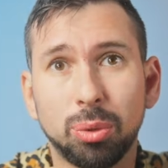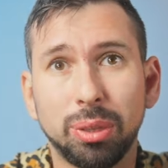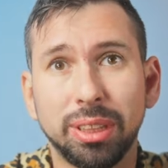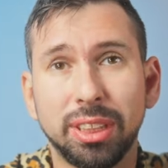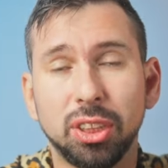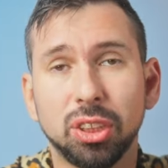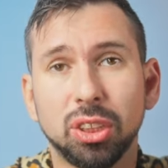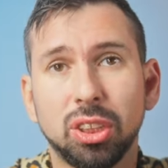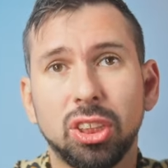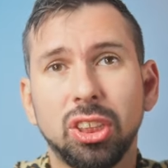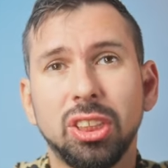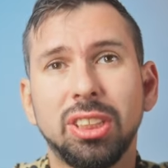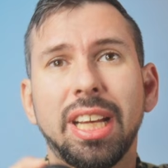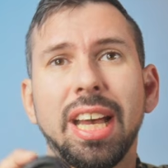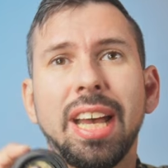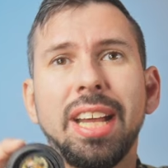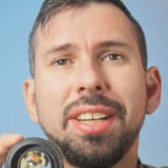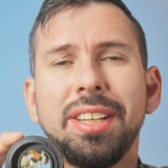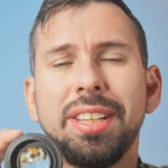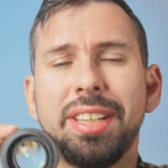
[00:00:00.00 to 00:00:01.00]
reducers,
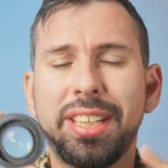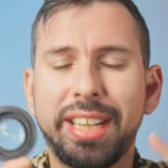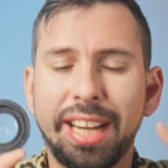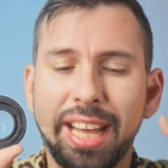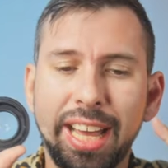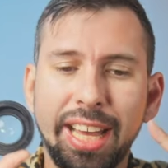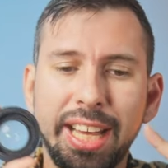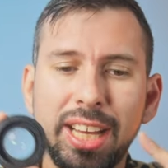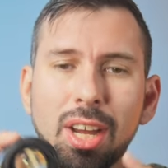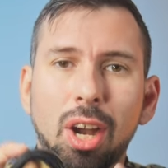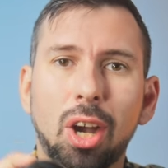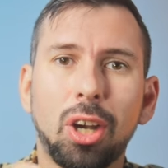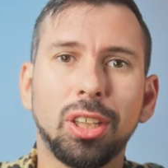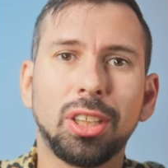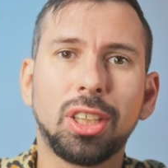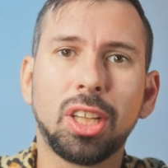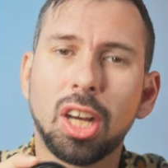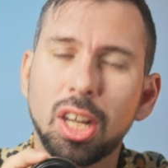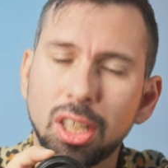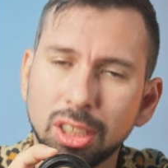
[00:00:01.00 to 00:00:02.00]
and they are
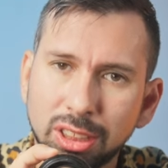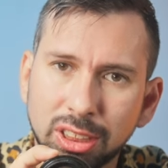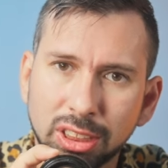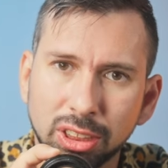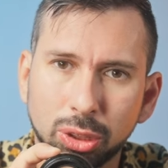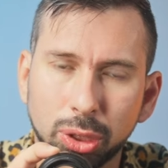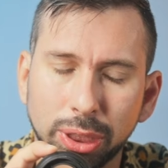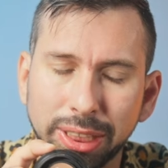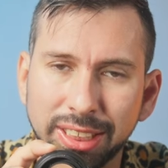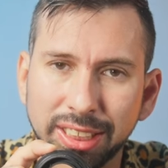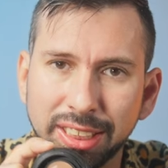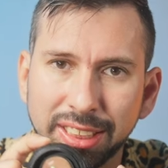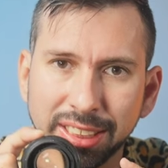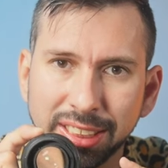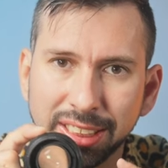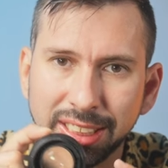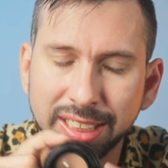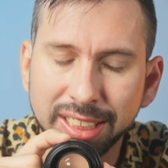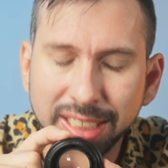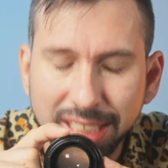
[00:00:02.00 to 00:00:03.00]
concentrating
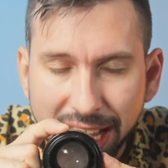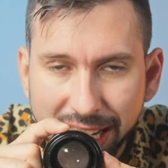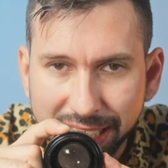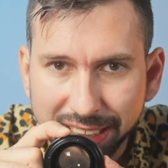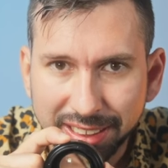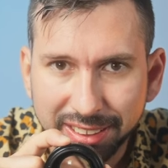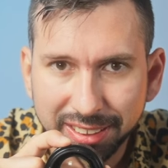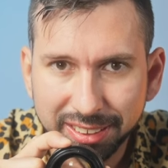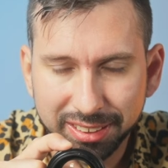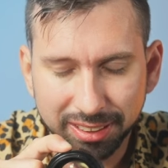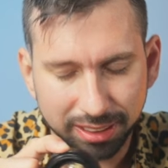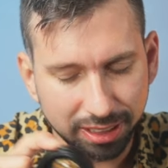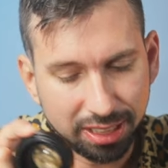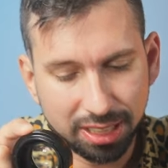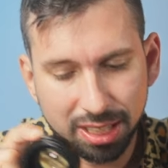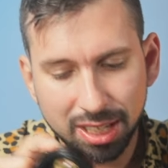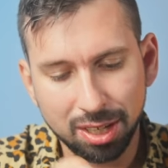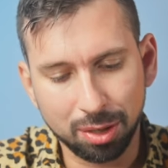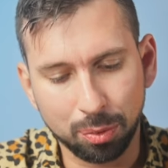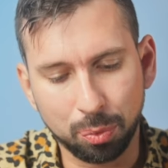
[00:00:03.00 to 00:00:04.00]
the light,
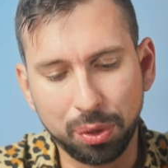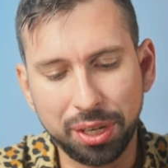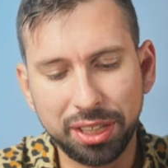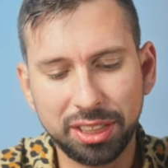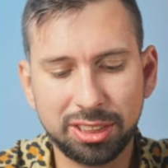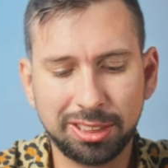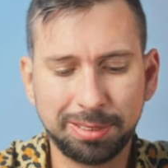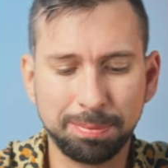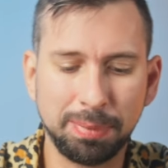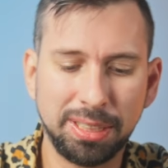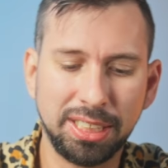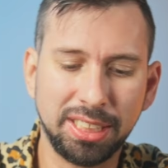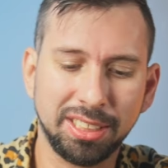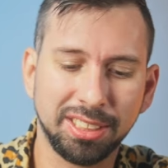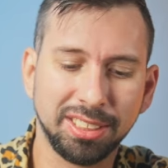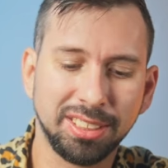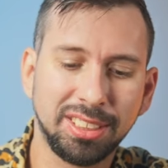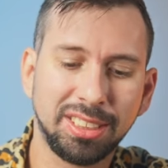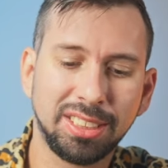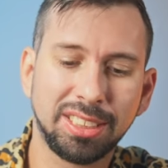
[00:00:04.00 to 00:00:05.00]
which
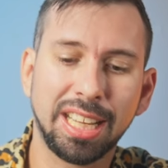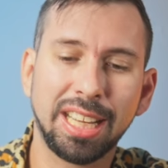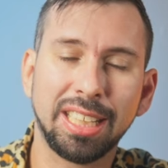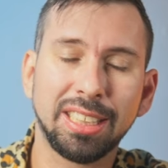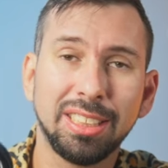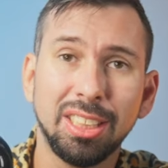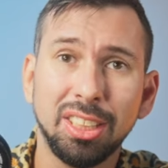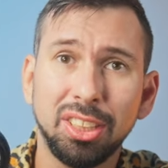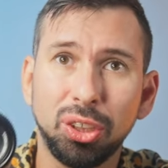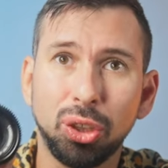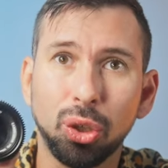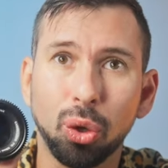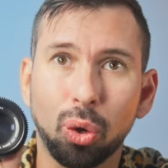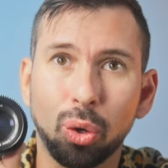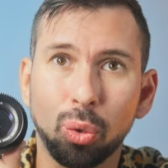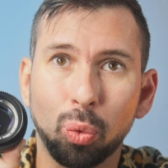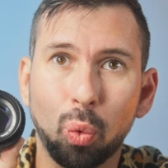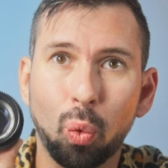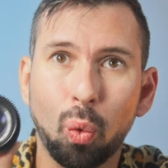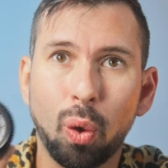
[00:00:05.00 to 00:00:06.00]
means that
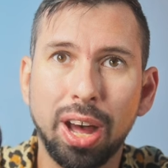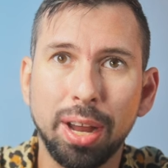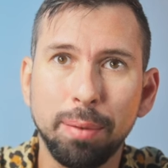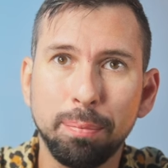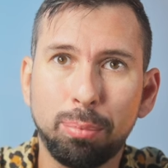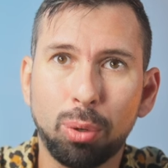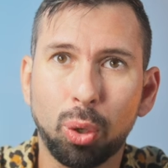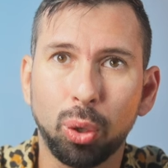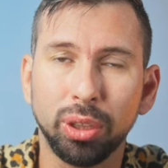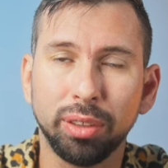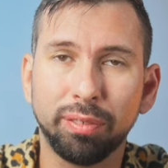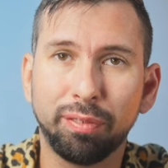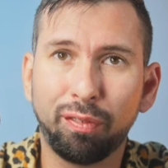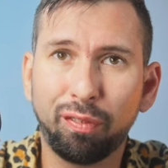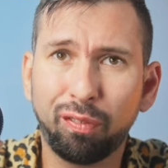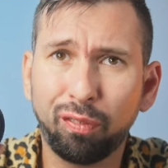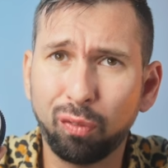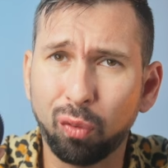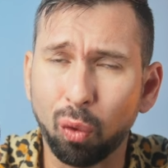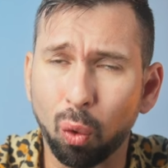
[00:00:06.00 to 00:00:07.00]
your
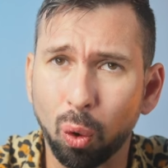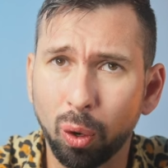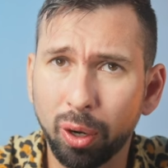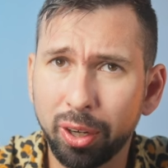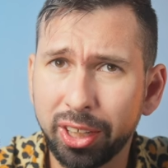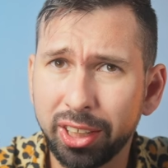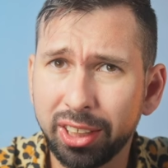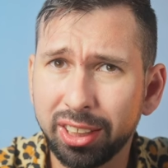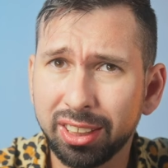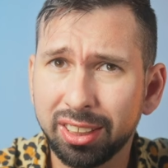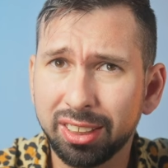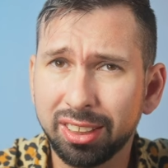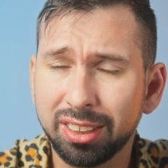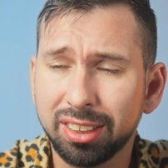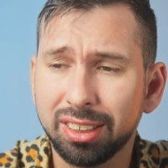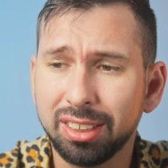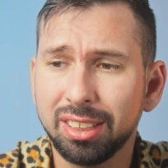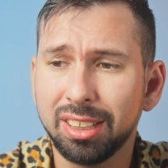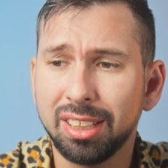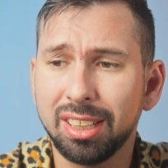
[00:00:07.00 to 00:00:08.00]
1.4
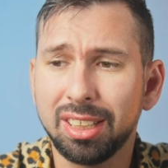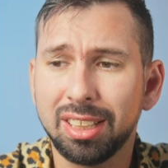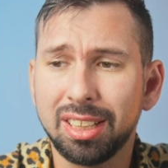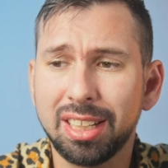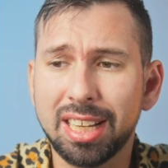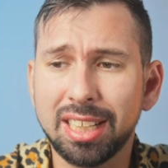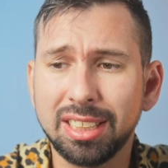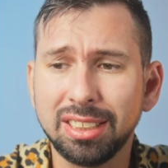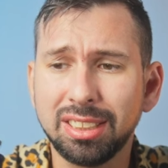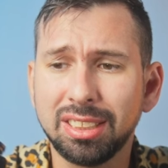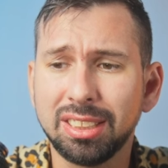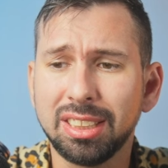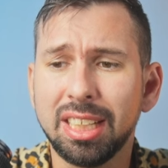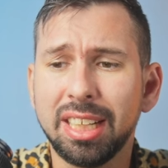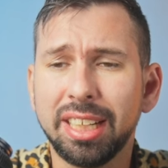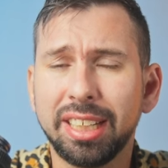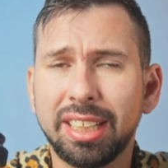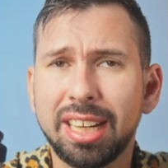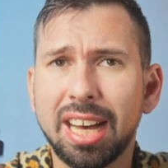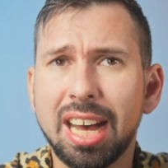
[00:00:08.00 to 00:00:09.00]
lens
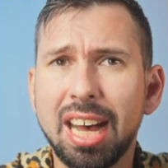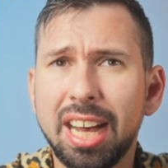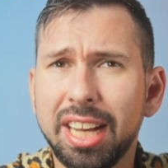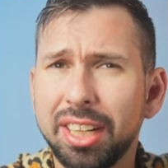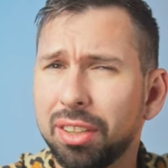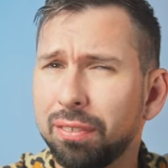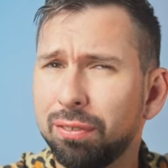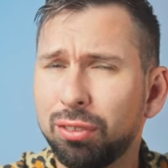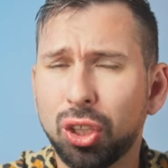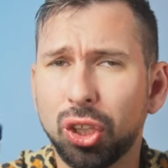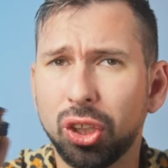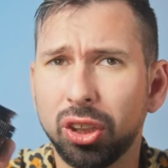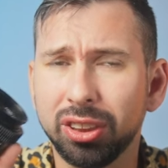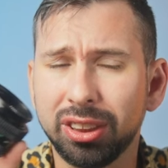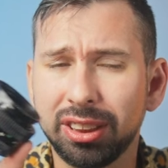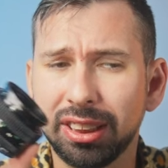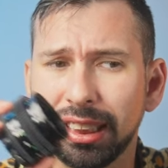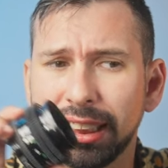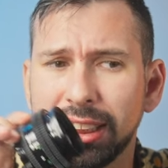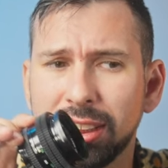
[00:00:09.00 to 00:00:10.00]
kind of
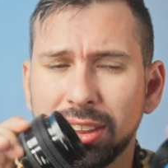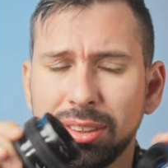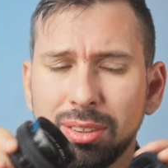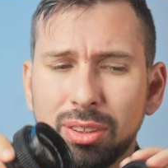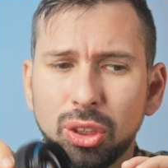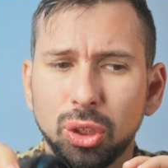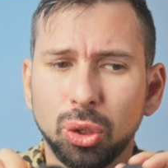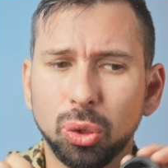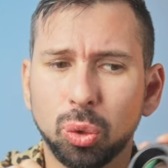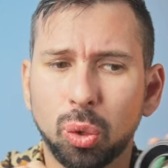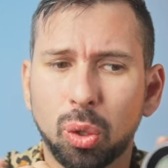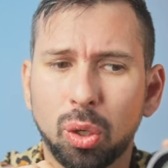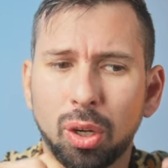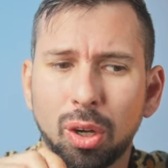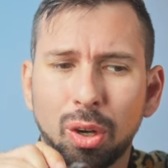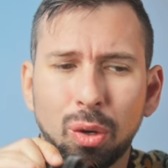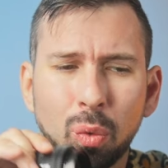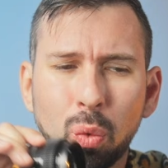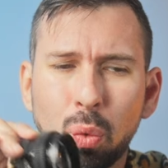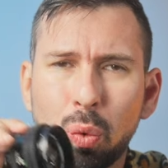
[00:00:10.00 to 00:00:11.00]
turns into
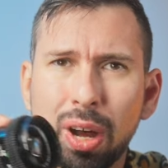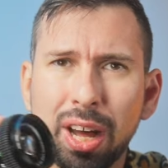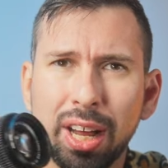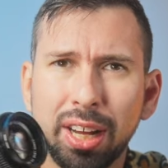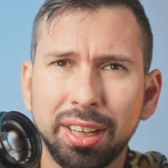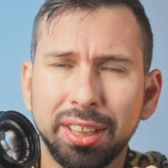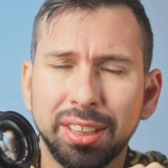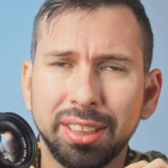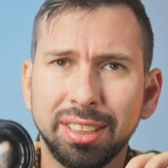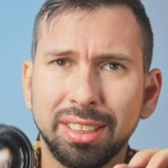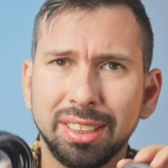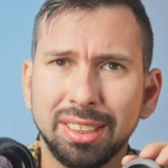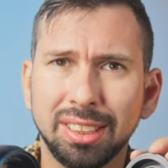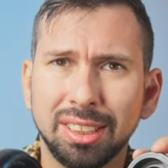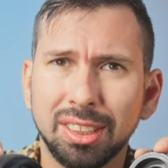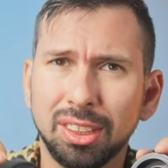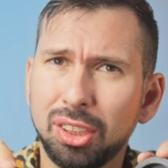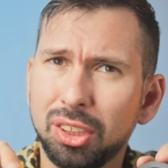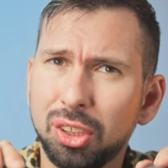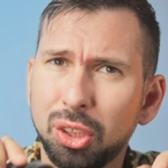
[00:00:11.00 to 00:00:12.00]
a
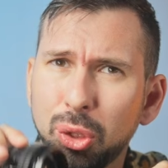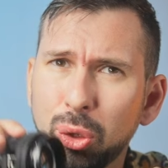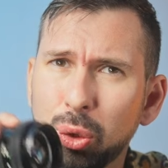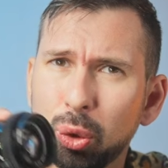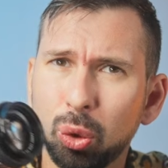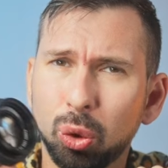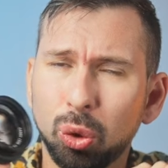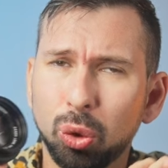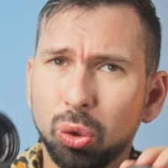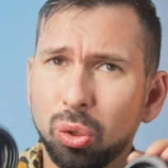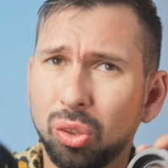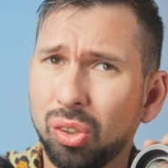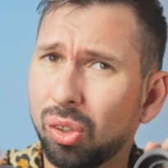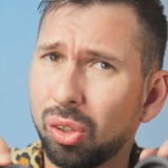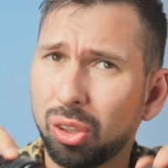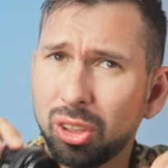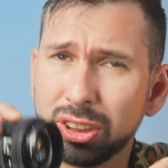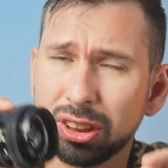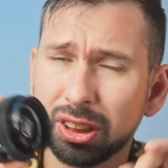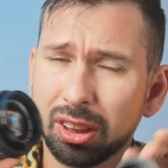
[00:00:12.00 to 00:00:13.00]
1.2
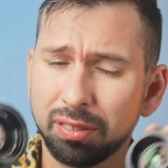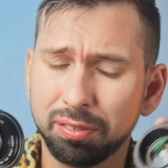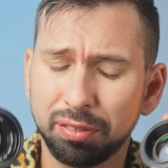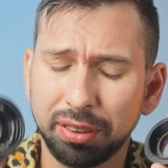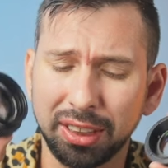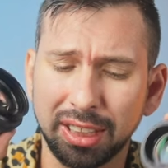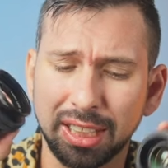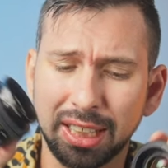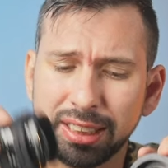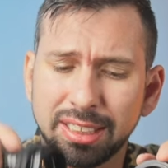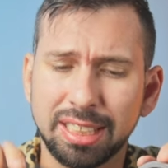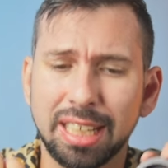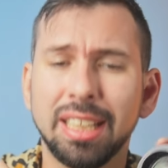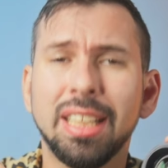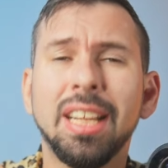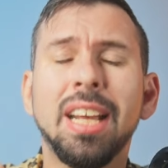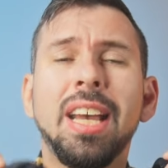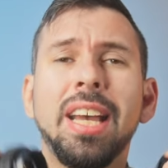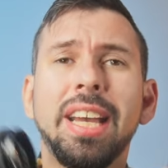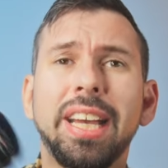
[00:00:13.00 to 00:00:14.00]
or something like that.